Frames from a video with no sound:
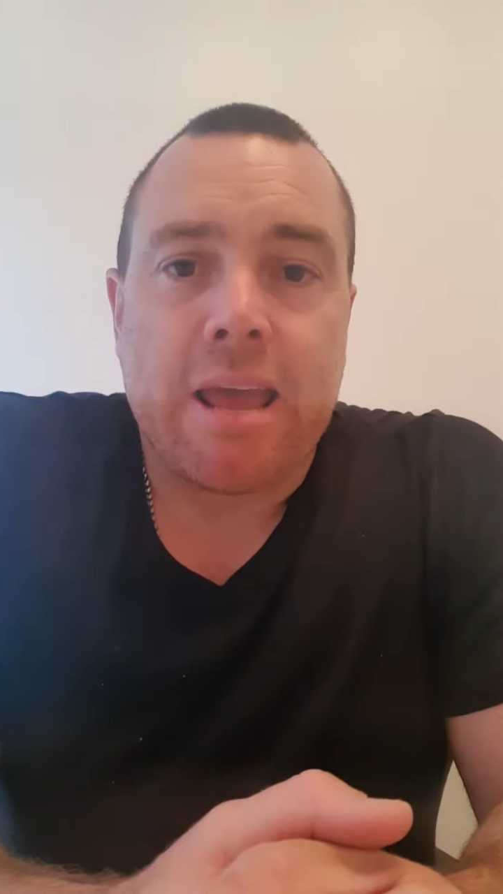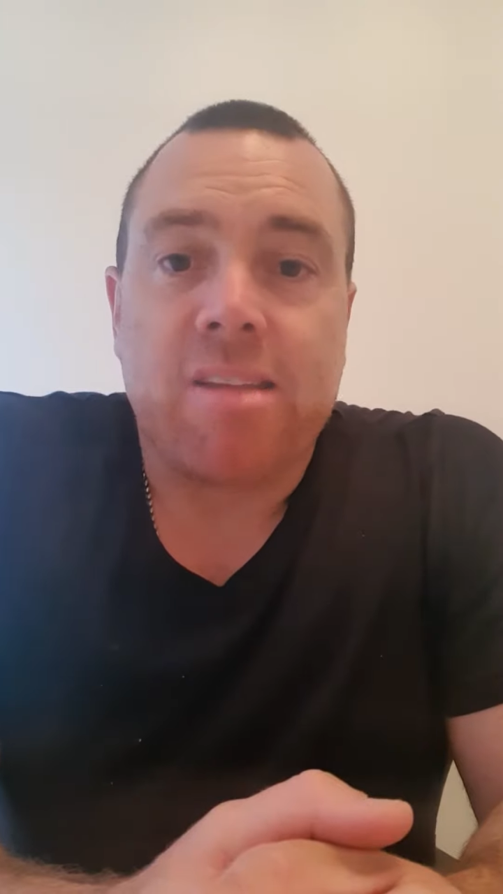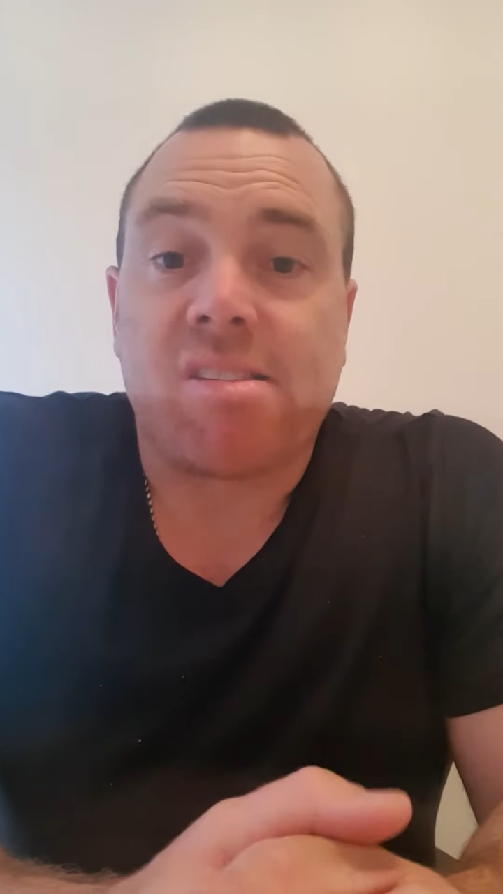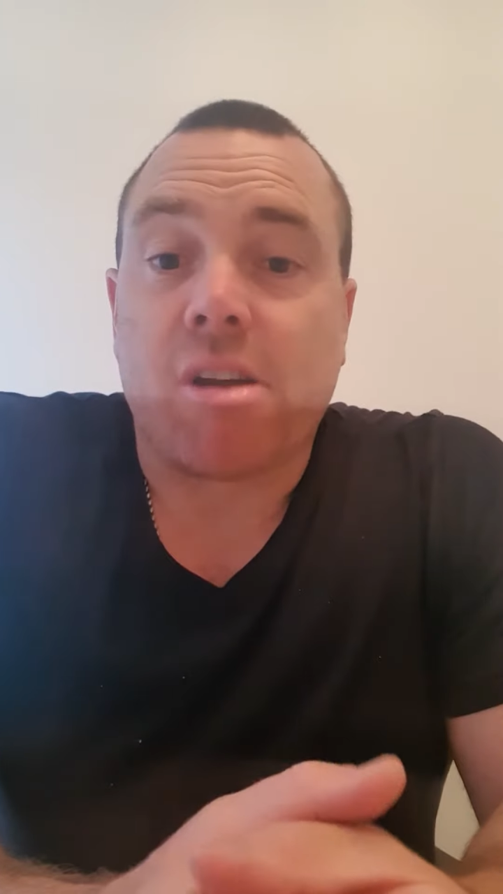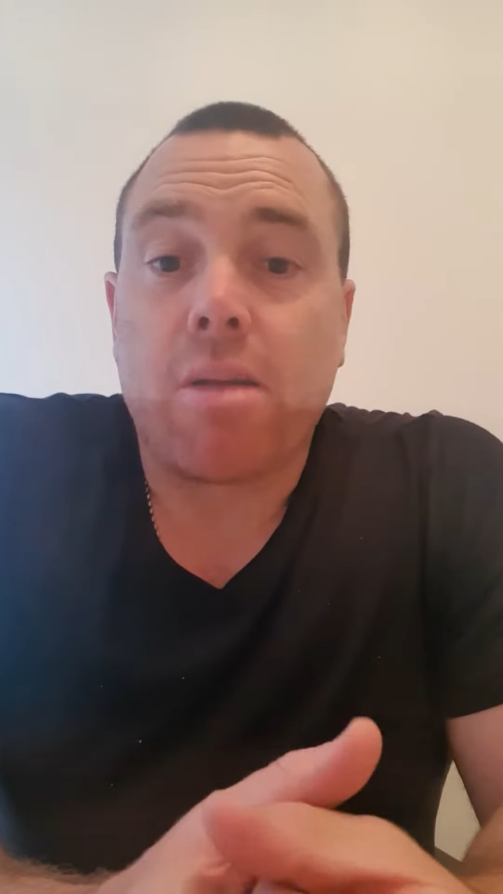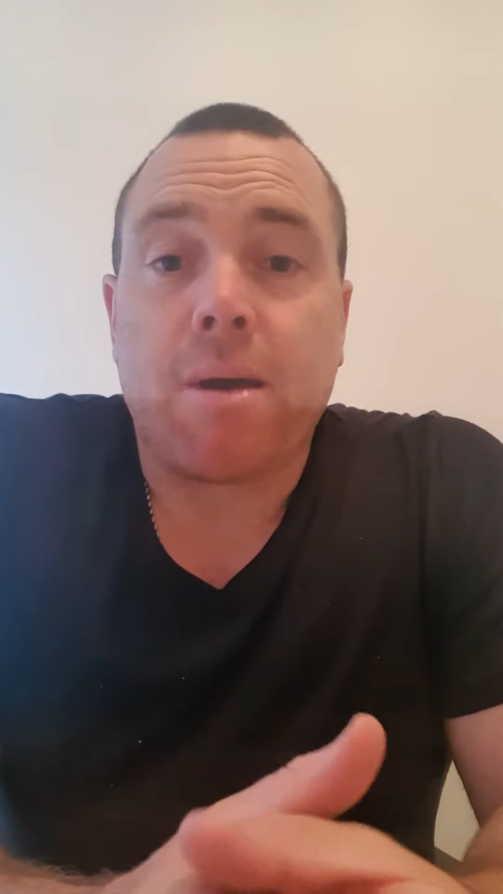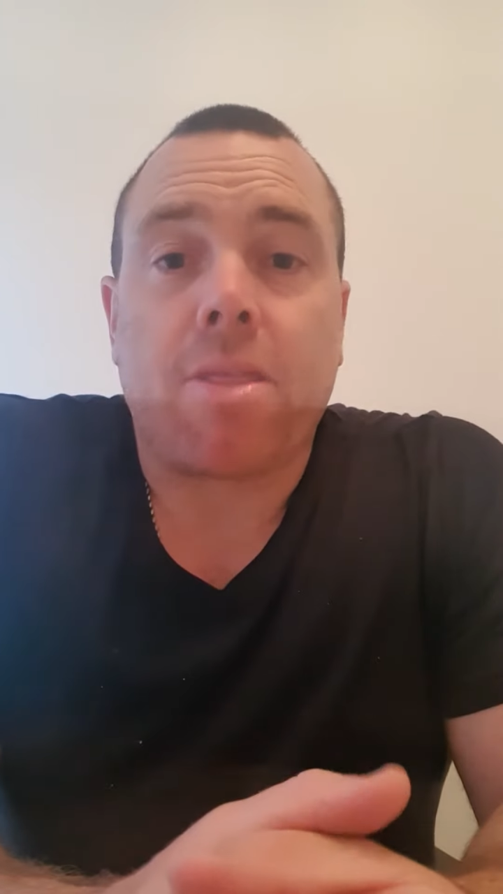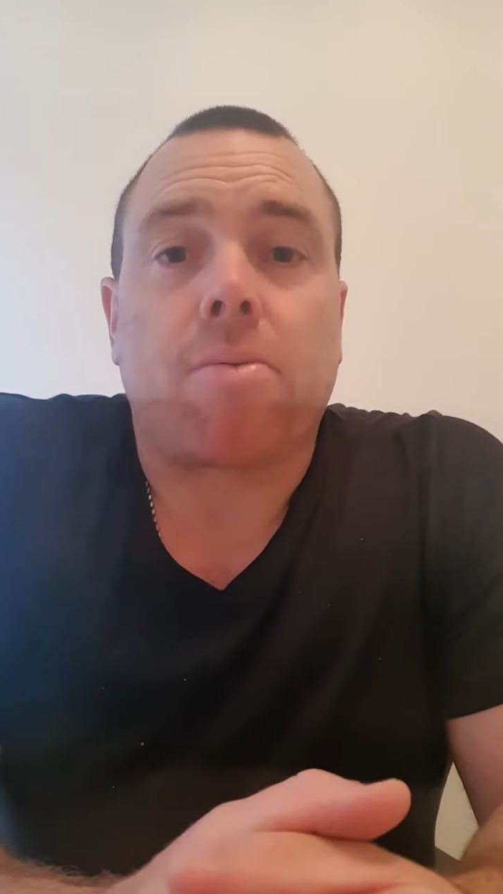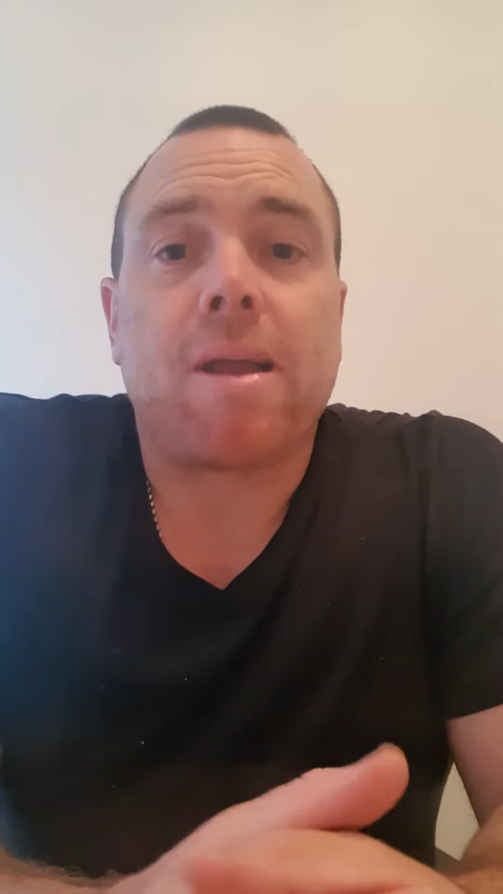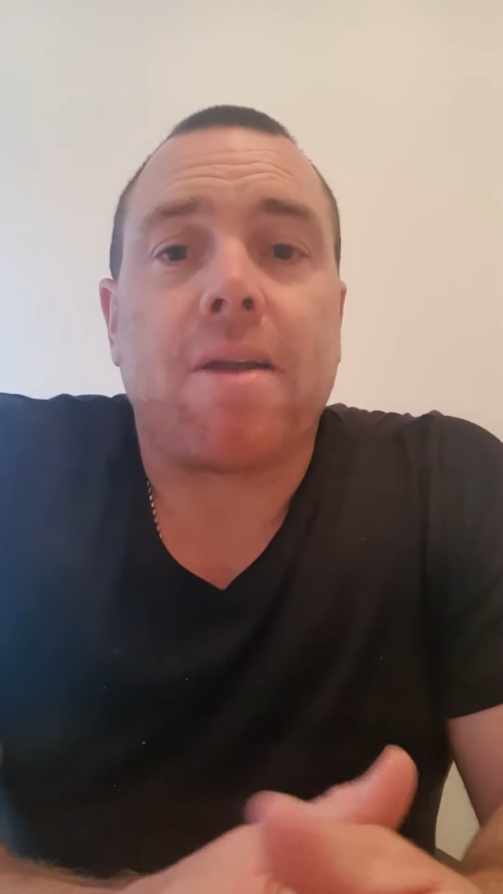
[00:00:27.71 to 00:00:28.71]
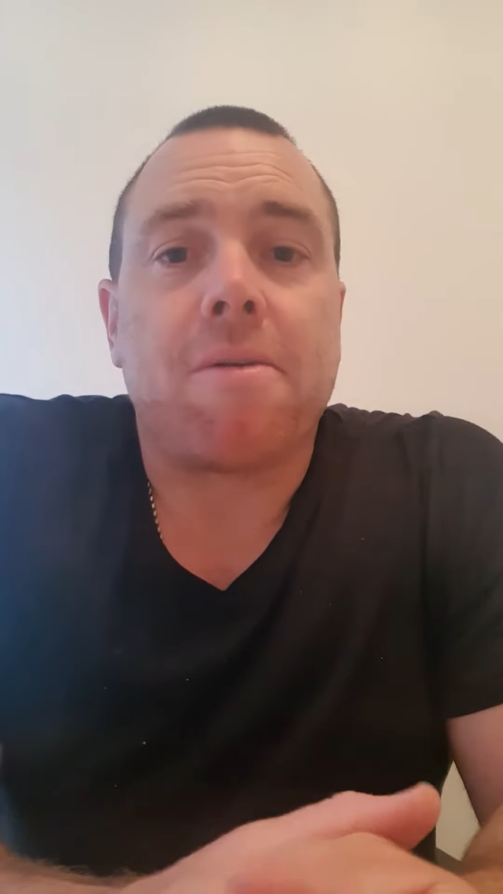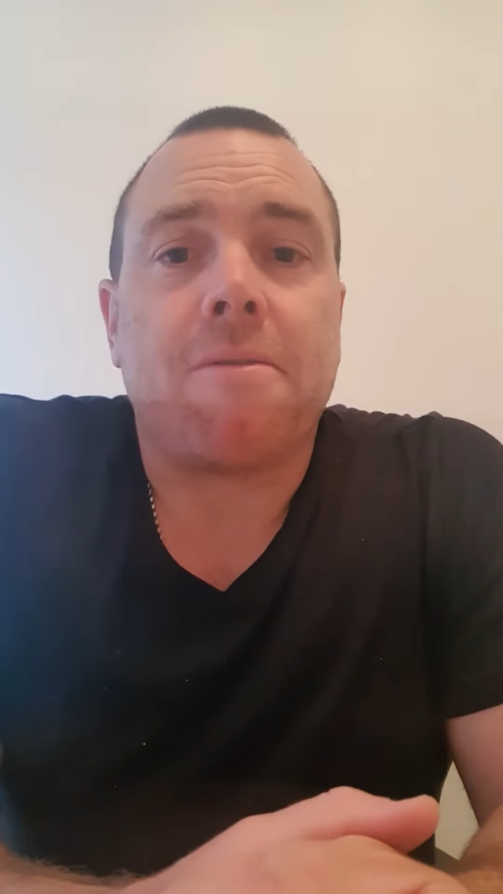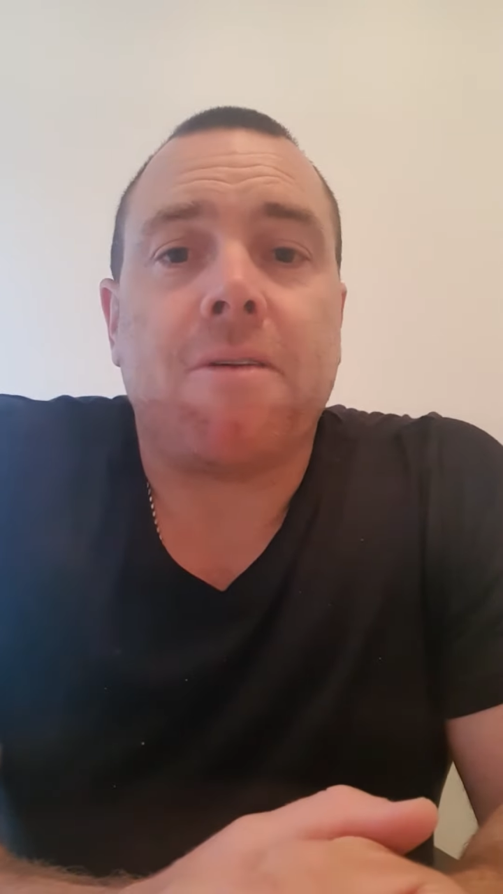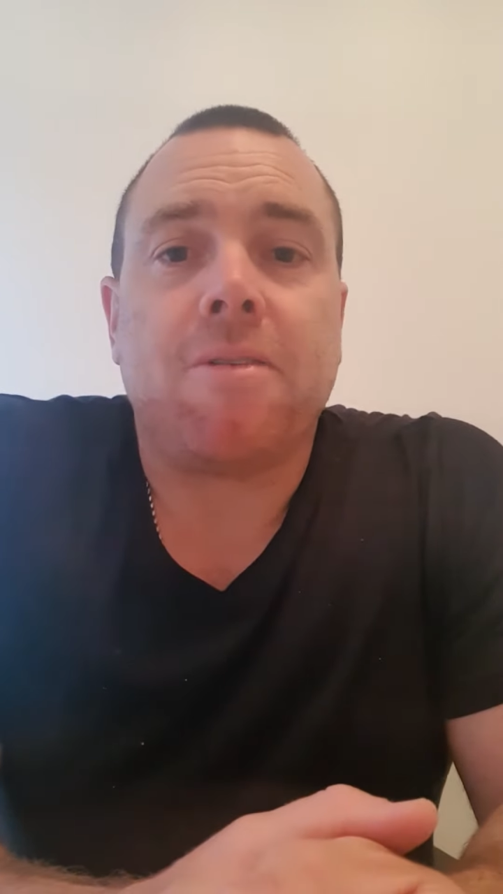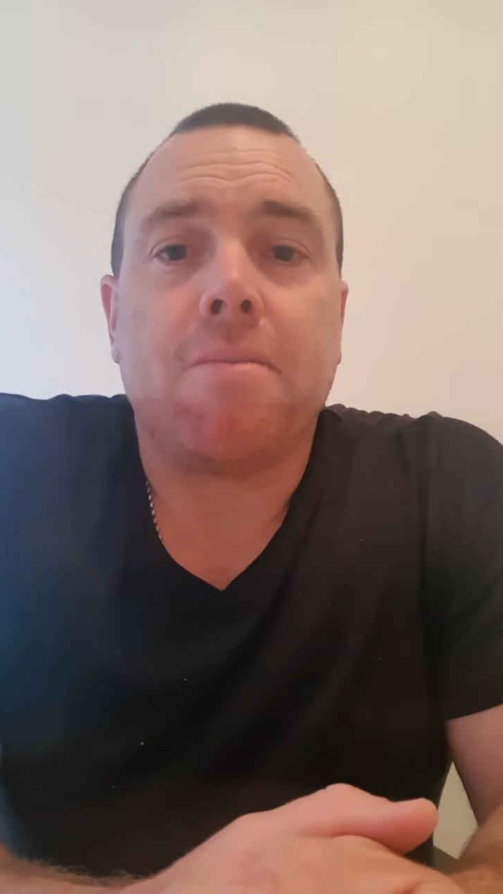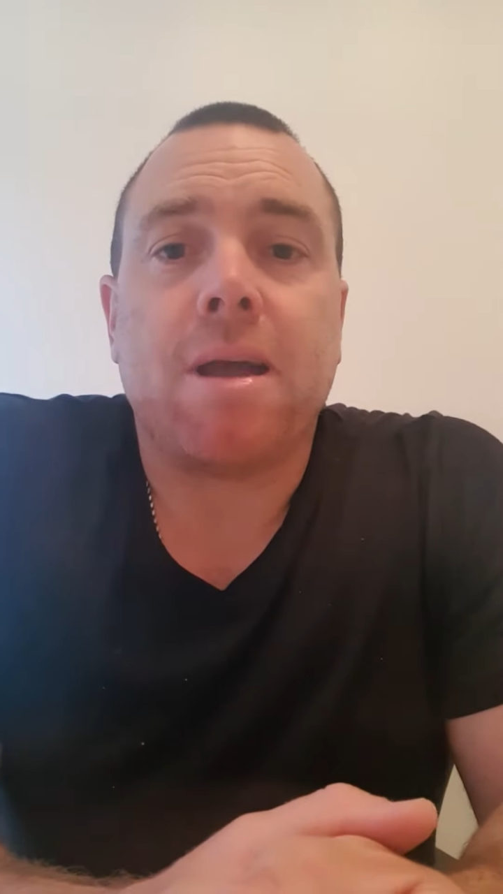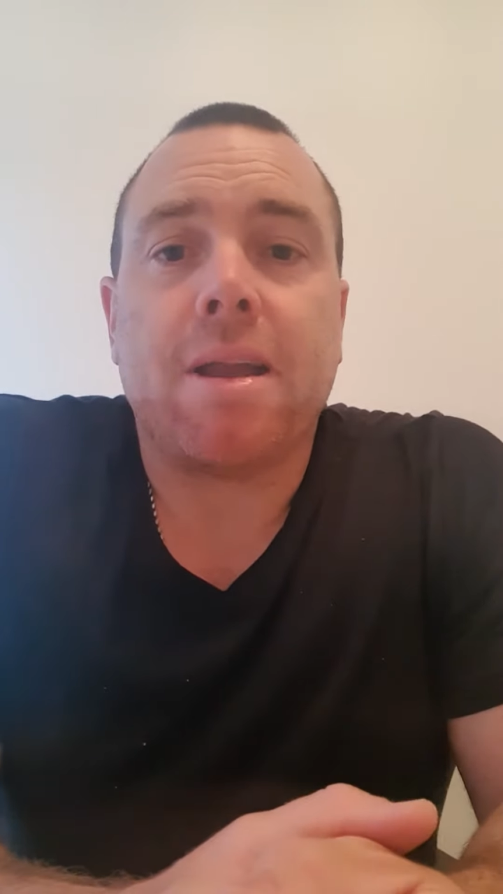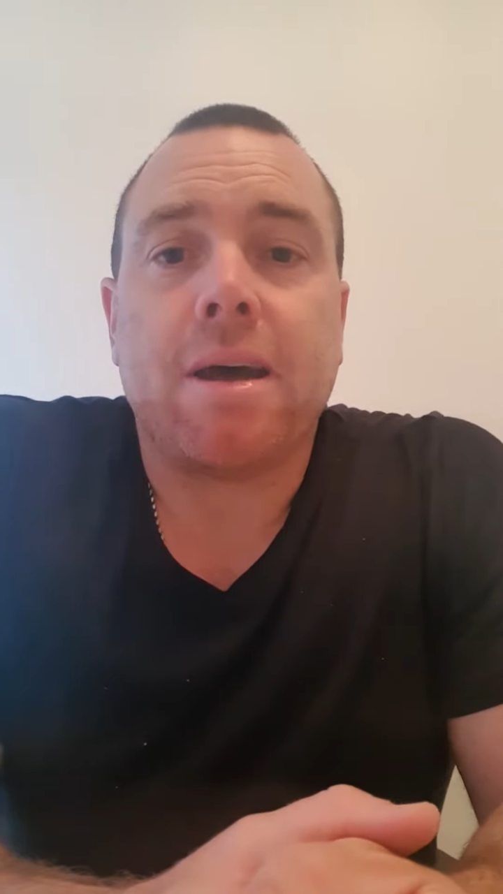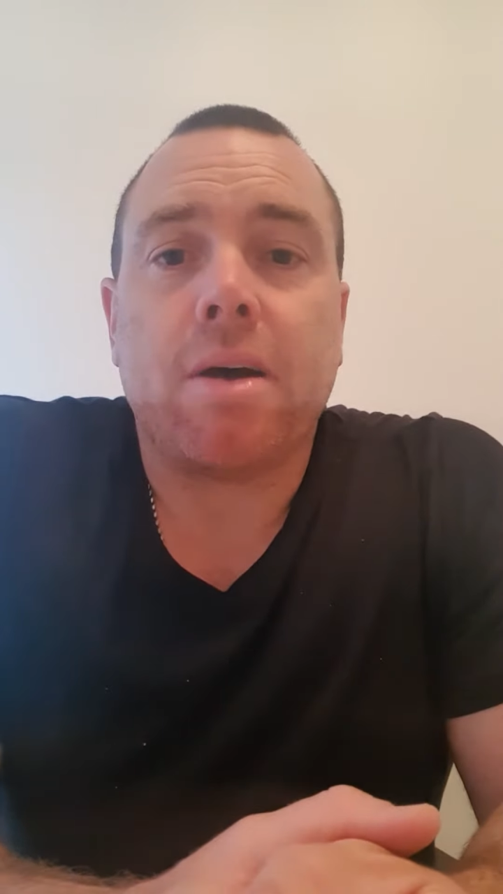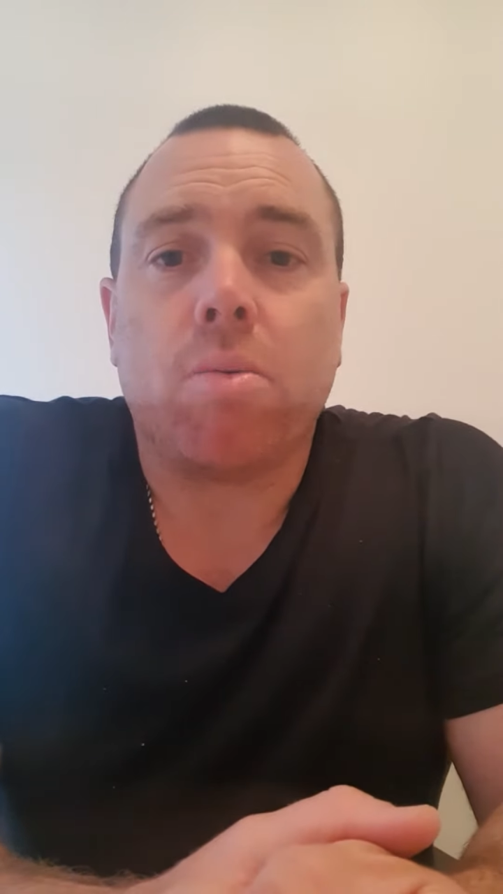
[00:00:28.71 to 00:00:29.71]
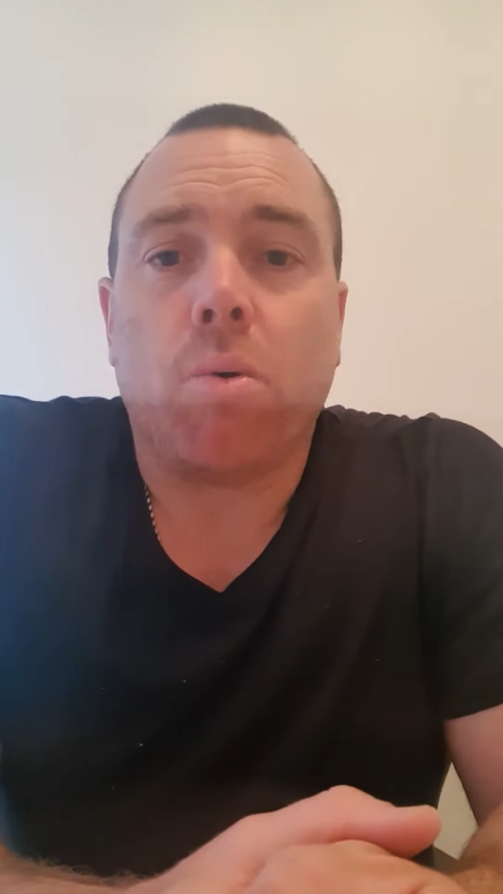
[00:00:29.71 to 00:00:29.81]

it's only about a 350-metre